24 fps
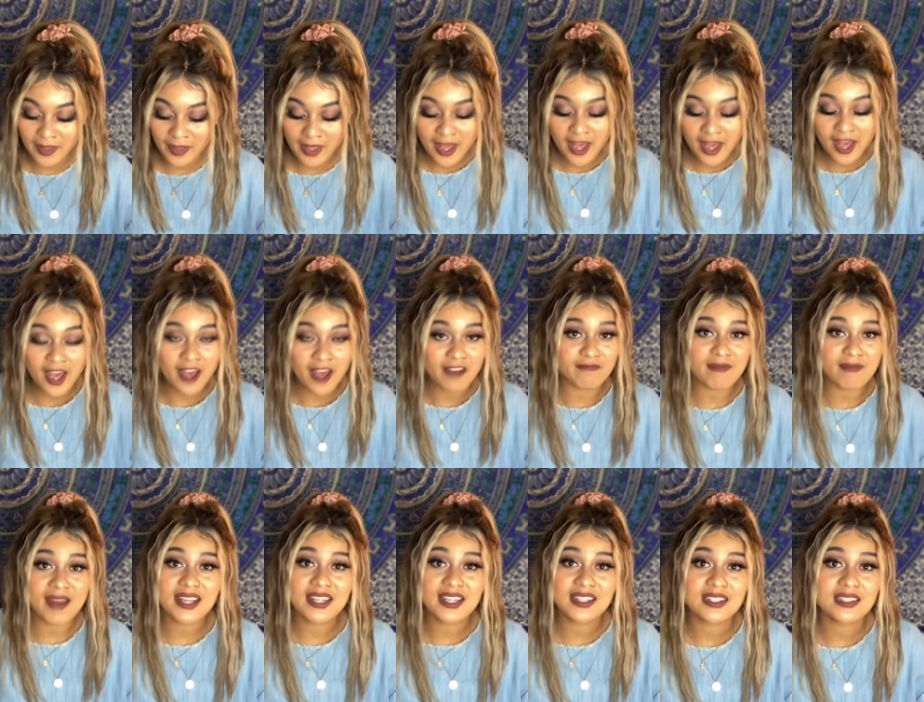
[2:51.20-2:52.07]
of
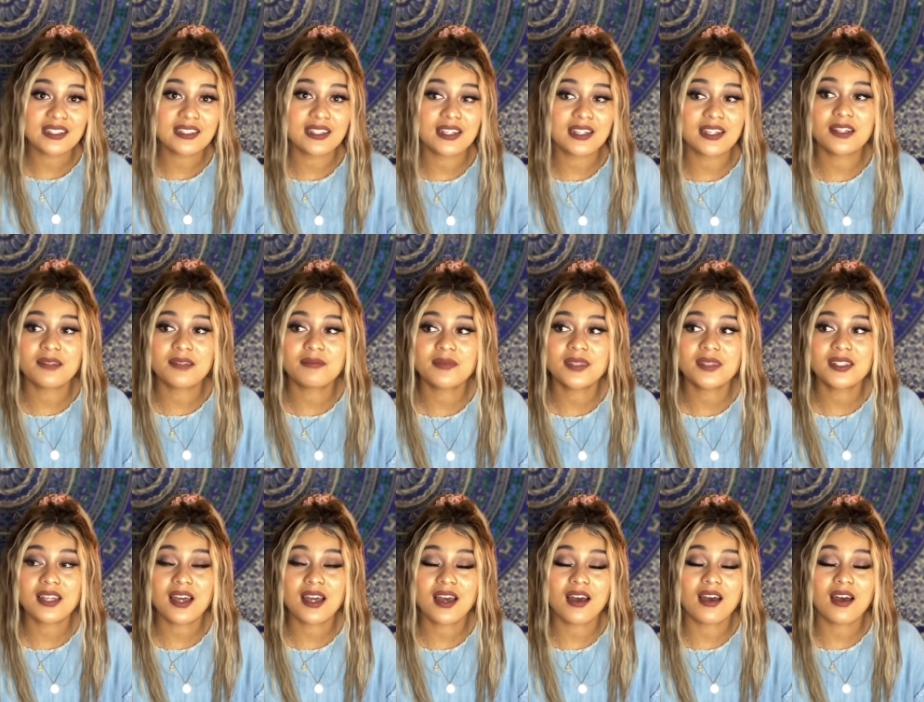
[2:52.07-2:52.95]
mechanisms
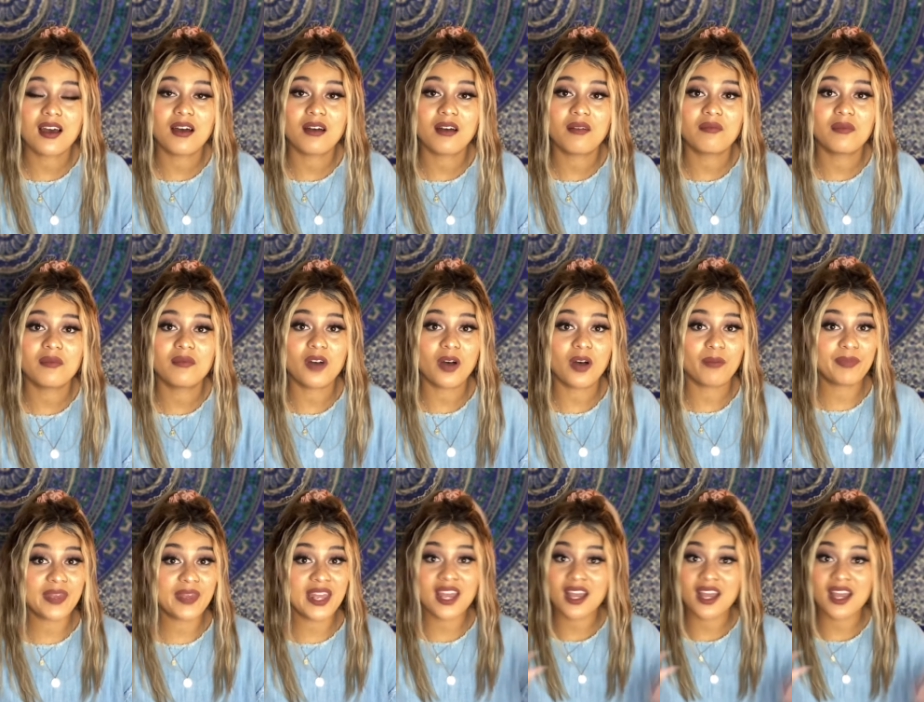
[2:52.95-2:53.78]
pick